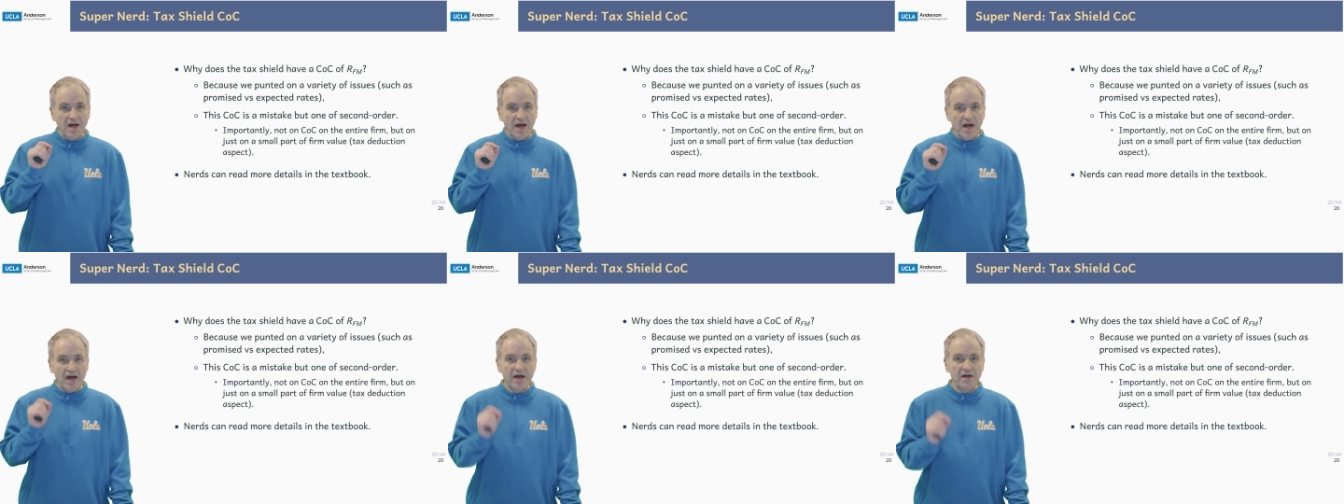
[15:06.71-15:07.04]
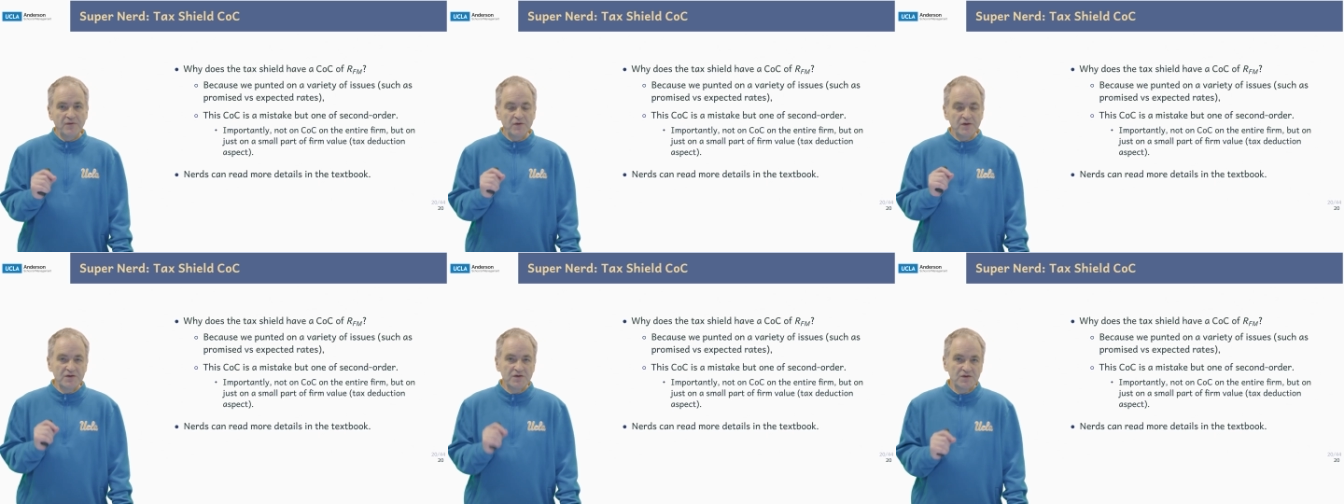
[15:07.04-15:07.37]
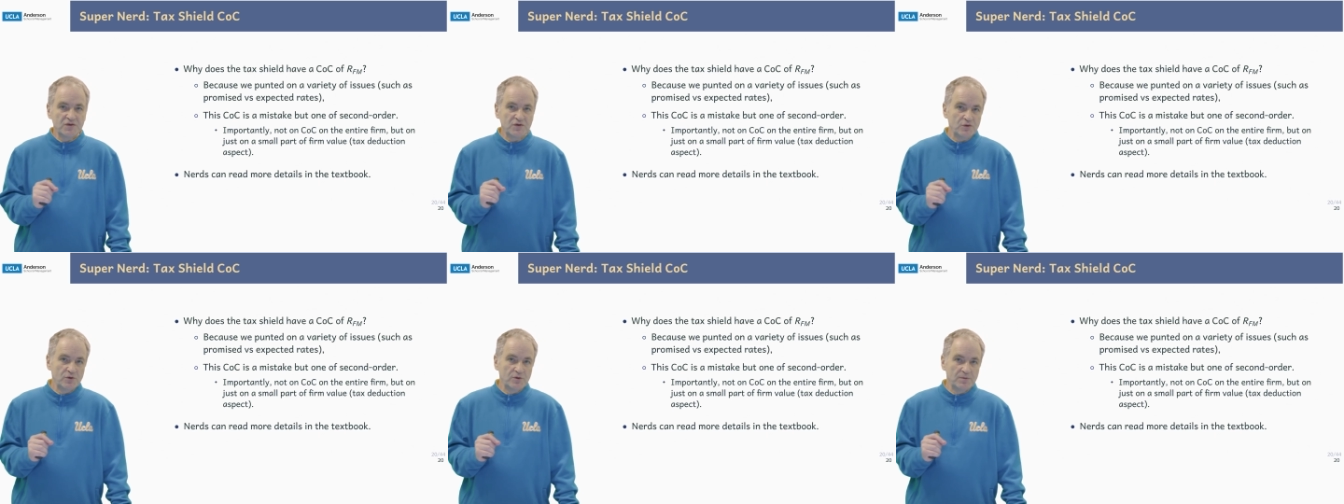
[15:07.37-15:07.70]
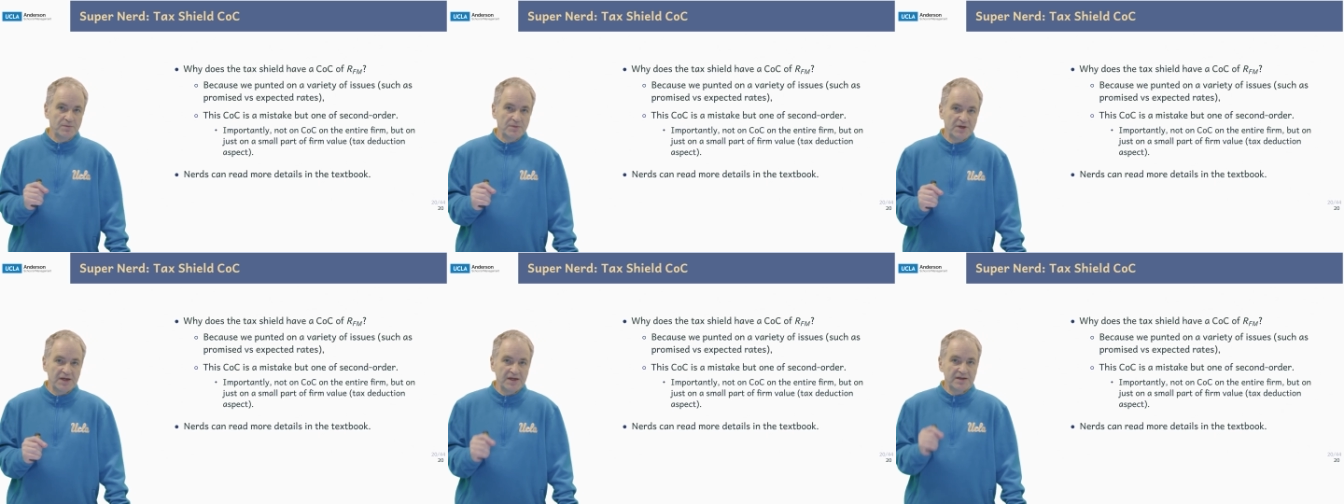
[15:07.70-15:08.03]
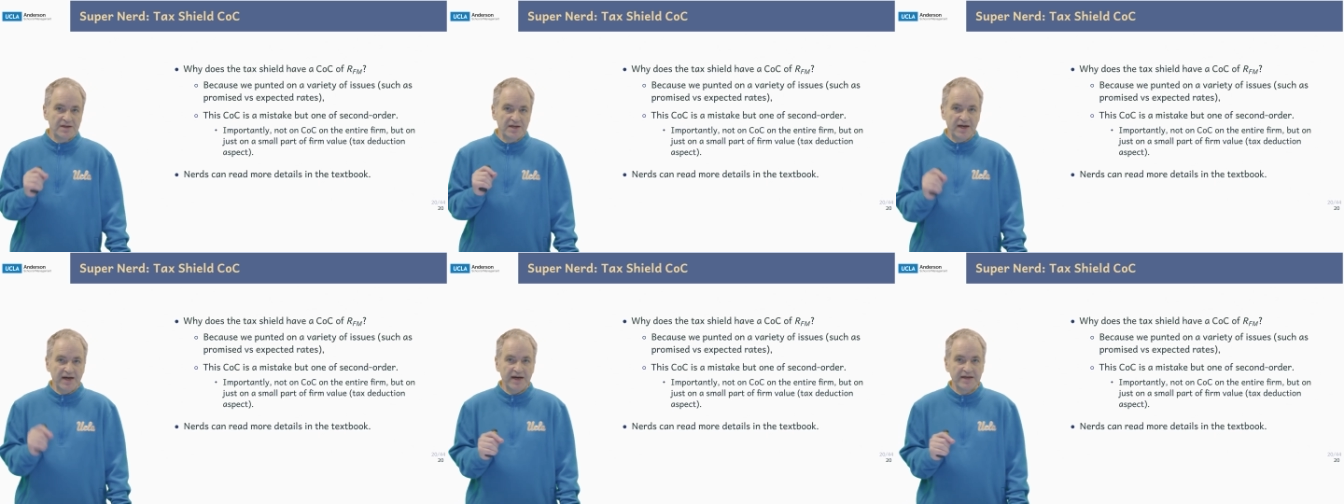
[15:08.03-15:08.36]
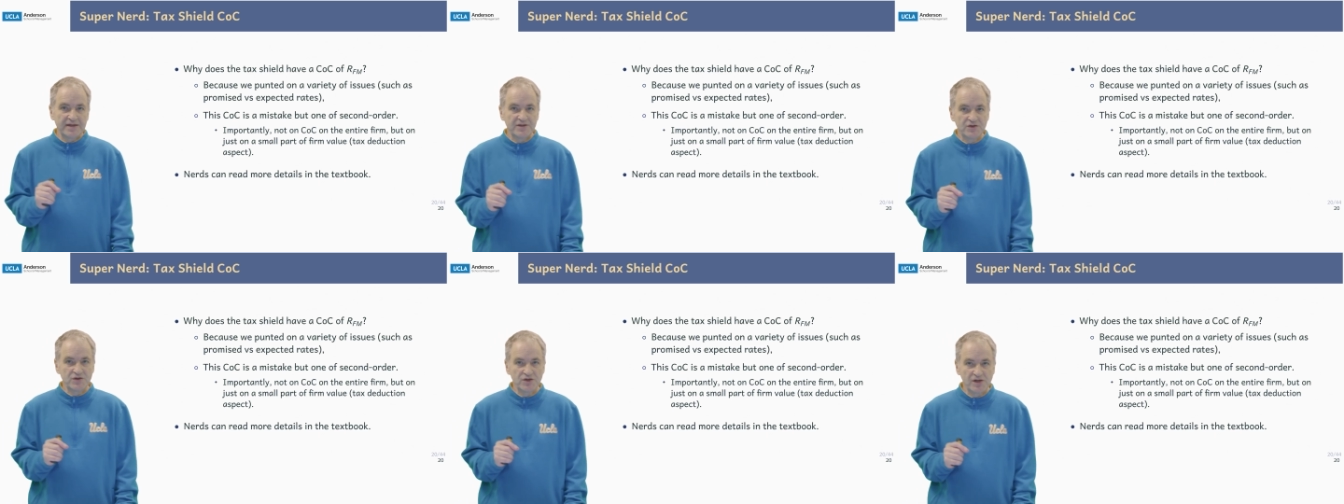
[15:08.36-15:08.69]
I've assumed a
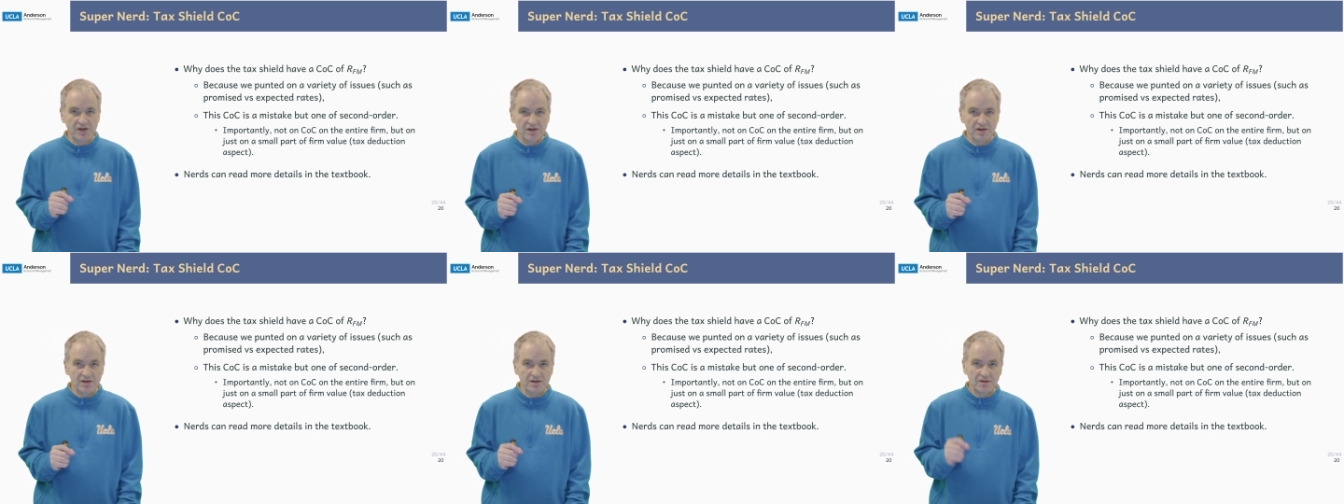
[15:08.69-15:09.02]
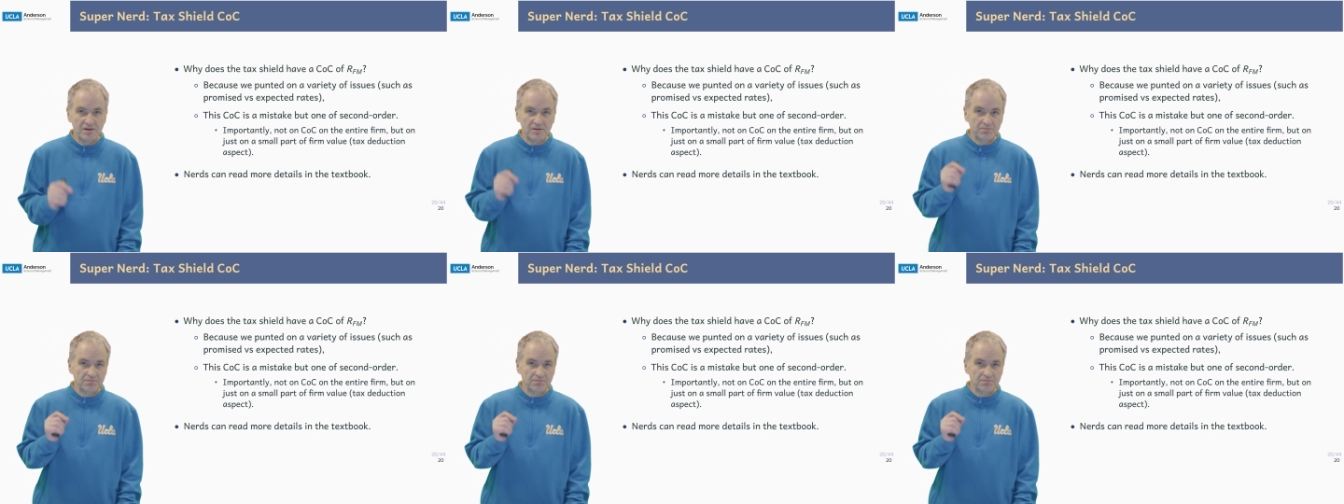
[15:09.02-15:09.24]
tax shield,